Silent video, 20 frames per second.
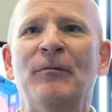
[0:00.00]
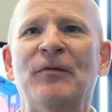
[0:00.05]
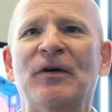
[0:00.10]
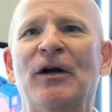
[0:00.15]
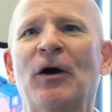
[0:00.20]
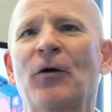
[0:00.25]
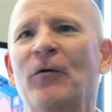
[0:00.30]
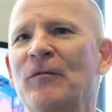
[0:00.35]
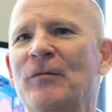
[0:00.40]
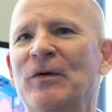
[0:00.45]

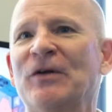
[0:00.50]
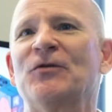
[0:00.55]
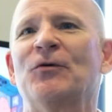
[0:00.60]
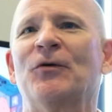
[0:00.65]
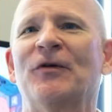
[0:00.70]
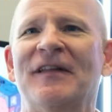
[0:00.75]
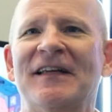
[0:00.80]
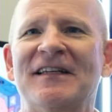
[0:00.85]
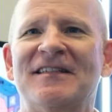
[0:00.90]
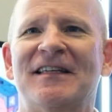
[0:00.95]
We've been
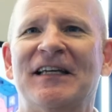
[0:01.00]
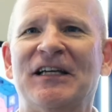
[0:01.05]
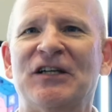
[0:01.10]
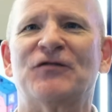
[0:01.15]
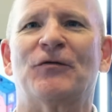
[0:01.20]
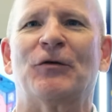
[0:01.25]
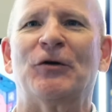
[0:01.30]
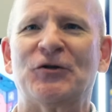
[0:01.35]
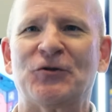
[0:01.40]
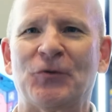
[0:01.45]
doing these
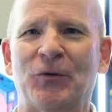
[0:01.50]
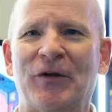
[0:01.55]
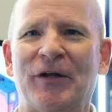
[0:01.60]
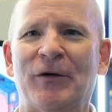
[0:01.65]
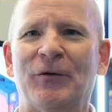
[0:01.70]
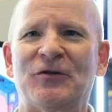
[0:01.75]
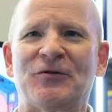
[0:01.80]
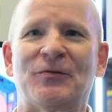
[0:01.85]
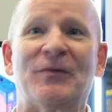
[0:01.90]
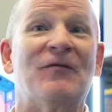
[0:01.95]
things
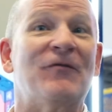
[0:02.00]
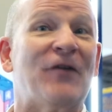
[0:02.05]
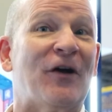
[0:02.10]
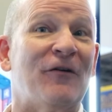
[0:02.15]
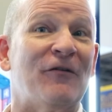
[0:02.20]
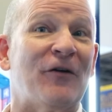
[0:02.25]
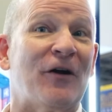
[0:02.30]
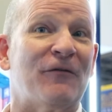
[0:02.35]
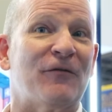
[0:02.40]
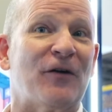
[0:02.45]
virtually, which has been
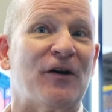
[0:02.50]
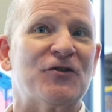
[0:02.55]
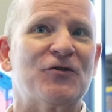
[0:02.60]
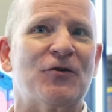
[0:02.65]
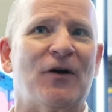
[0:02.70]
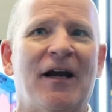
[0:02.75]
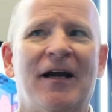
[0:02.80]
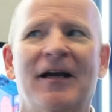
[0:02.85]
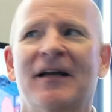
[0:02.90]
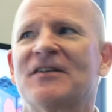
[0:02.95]
very, very
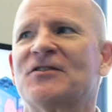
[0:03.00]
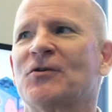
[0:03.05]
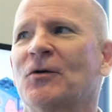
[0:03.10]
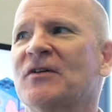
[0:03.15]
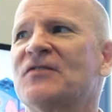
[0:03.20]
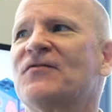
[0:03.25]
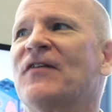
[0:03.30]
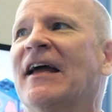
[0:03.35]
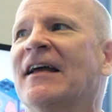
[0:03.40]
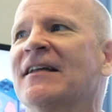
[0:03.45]
frustrating.
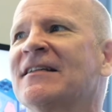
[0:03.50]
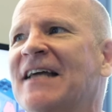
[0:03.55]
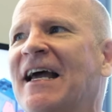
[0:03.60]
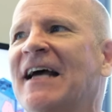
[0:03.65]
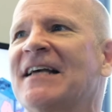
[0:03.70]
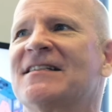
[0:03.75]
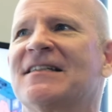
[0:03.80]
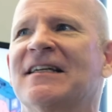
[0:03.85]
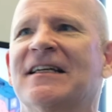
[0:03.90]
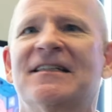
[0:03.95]
So it's
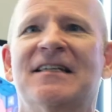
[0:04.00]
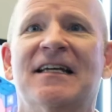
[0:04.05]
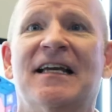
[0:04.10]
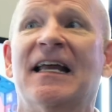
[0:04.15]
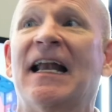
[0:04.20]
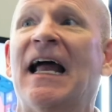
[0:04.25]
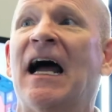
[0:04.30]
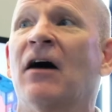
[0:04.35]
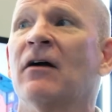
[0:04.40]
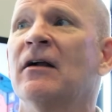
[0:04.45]
fantastic to
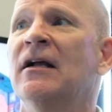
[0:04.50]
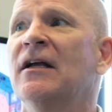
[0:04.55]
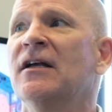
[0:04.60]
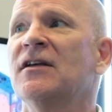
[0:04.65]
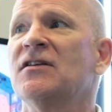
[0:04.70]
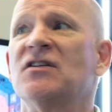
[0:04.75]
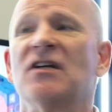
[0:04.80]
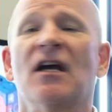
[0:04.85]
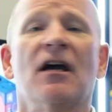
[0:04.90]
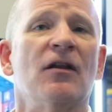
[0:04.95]
get
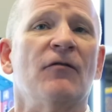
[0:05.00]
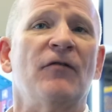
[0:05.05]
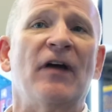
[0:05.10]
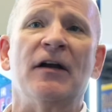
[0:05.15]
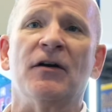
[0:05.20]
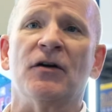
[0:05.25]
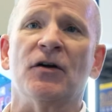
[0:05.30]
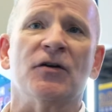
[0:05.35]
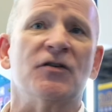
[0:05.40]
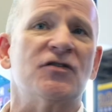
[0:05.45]
out, see other
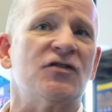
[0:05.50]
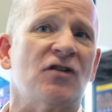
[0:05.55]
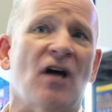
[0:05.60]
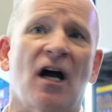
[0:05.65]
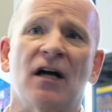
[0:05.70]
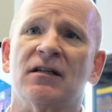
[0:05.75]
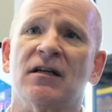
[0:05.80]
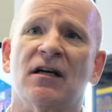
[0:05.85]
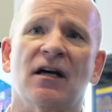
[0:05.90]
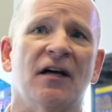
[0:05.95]
vendors,
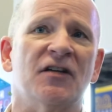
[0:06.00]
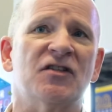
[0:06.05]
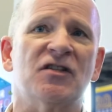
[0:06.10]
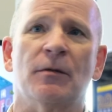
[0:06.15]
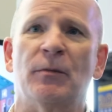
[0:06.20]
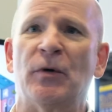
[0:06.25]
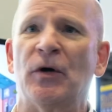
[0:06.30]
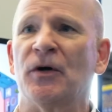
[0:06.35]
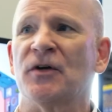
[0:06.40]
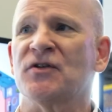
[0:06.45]
talk to
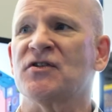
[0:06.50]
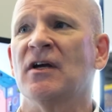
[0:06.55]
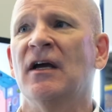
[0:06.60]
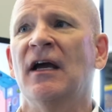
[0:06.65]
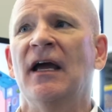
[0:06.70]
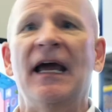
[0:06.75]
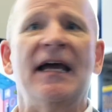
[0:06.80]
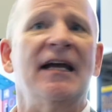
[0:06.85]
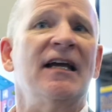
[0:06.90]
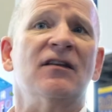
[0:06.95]
customers,
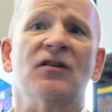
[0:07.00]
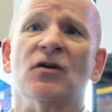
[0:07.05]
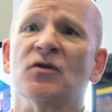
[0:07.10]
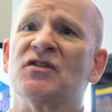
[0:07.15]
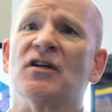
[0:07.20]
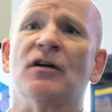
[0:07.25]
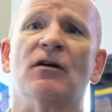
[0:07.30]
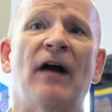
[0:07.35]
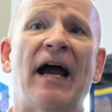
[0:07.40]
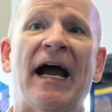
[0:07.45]
and get
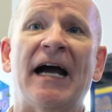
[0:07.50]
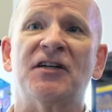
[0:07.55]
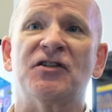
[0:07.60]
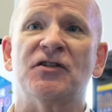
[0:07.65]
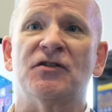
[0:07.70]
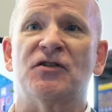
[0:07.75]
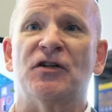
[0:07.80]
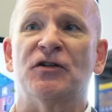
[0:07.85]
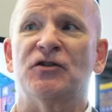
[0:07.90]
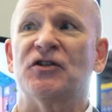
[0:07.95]
those
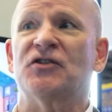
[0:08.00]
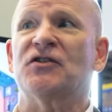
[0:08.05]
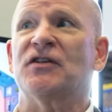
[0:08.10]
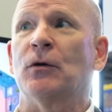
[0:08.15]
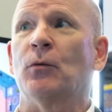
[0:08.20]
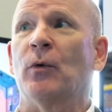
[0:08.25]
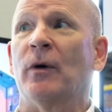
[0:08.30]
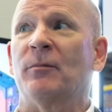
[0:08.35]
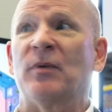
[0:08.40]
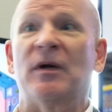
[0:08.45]
interactions and just
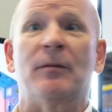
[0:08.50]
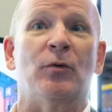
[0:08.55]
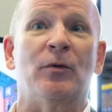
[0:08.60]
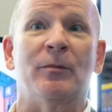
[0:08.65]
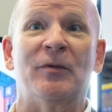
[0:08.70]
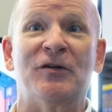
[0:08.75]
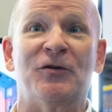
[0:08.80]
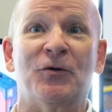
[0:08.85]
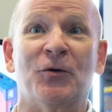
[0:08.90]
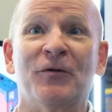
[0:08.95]
see what people
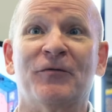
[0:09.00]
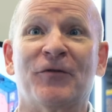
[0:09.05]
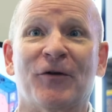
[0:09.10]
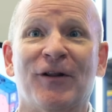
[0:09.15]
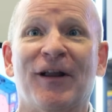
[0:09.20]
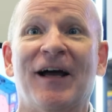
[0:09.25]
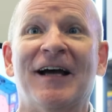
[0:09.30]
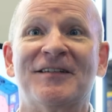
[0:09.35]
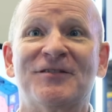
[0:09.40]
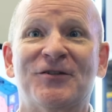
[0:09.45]
have been doing for
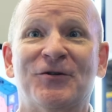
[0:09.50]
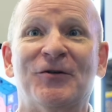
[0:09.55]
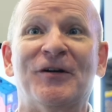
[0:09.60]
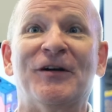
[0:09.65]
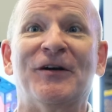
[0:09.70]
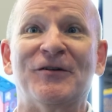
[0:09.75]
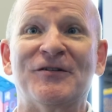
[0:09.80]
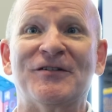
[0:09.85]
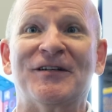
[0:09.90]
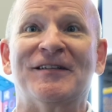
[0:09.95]
the last 2
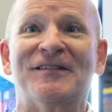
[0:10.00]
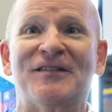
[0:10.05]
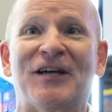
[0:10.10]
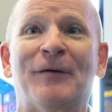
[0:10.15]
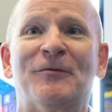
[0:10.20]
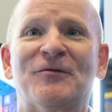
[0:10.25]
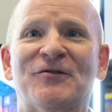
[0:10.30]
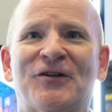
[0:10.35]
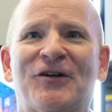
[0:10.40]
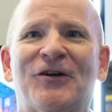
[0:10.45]
years in
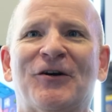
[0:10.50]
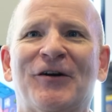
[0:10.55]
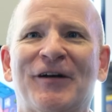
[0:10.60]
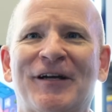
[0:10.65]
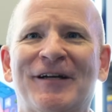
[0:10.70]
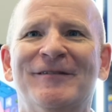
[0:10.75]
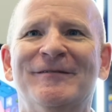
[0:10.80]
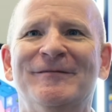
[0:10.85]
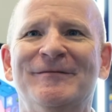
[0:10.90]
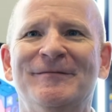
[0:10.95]

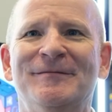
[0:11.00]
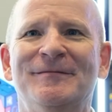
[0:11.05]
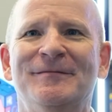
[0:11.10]
cybersecurity.